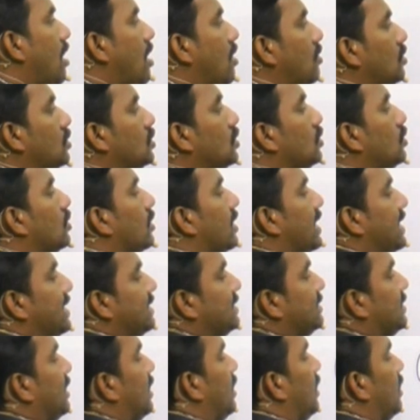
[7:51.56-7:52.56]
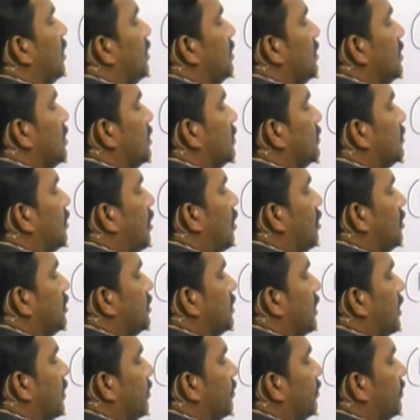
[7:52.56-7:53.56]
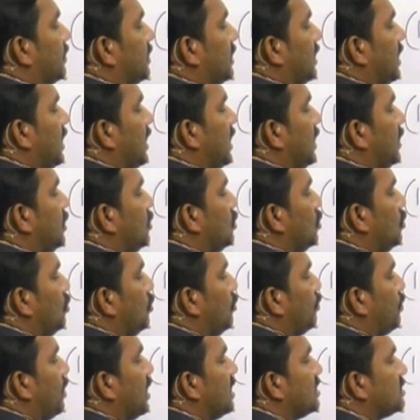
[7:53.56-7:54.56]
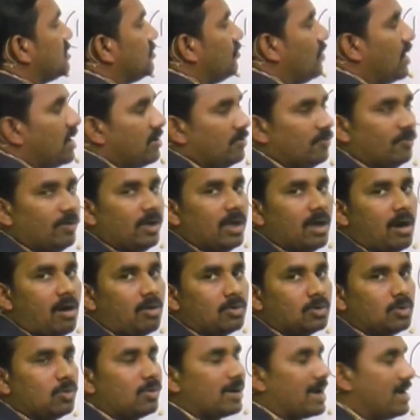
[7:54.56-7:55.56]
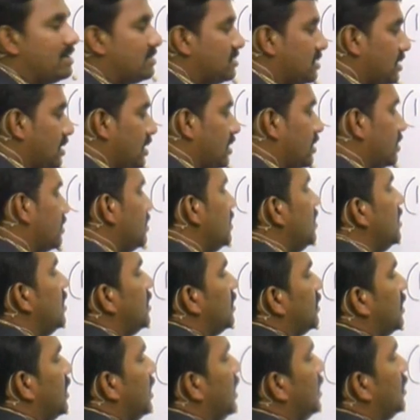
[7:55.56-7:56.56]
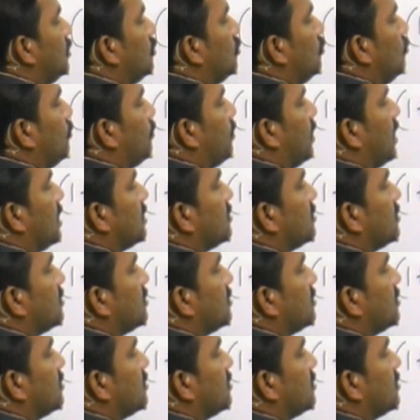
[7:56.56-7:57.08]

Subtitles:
to write the third term. T2 plus 1 we have to consider. T2 plus